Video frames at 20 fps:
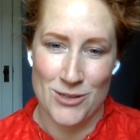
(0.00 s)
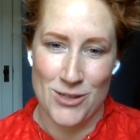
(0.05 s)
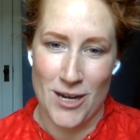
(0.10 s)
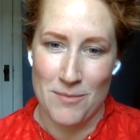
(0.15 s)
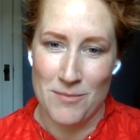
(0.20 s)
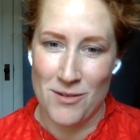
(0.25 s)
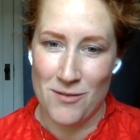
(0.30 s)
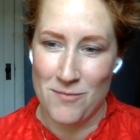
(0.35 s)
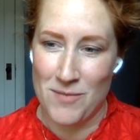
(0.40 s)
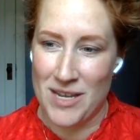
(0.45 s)
so
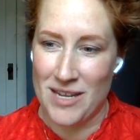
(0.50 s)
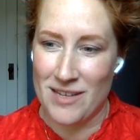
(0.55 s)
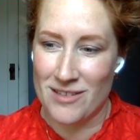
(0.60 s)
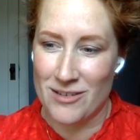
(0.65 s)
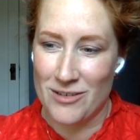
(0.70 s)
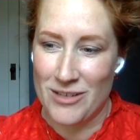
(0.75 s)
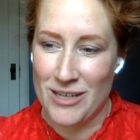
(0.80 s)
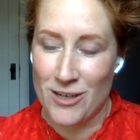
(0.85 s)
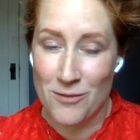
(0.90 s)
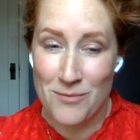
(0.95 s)
ashamed of
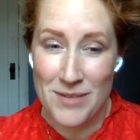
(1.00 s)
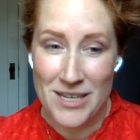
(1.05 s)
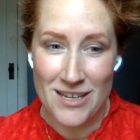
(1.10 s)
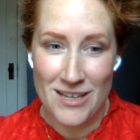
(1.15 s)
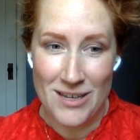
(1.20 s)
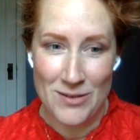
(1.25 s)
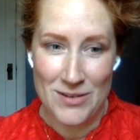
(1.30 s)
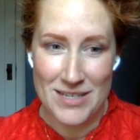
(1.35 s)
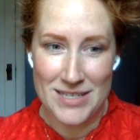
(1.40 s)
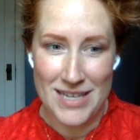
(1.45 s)
me. They're like, can we
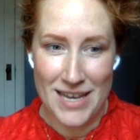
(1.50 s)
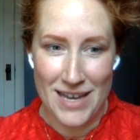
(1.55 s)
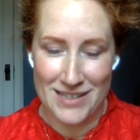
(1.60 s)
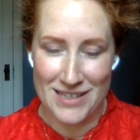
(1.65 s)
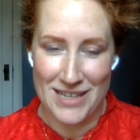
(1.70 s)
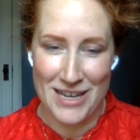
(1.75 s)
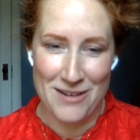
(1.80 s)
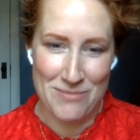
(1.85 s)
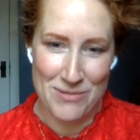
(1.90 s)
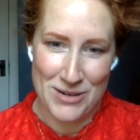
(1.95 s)
get you a
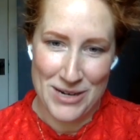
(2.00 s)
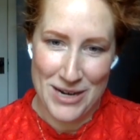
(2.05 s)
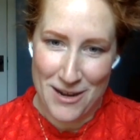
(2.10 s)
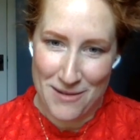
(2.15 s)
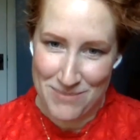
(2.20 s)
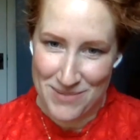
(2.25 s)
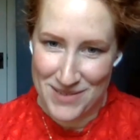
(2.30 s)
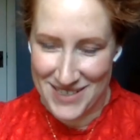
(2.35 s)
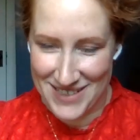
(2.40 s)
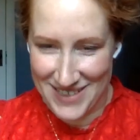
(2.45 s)
satellite
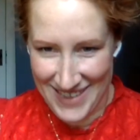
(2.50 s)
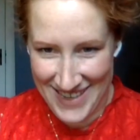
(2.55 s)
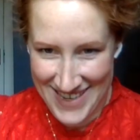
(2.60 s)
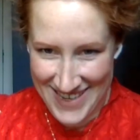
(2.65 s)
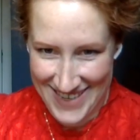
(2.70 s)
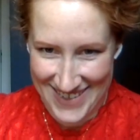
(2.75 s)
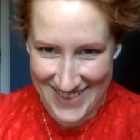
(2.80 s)
perhaps?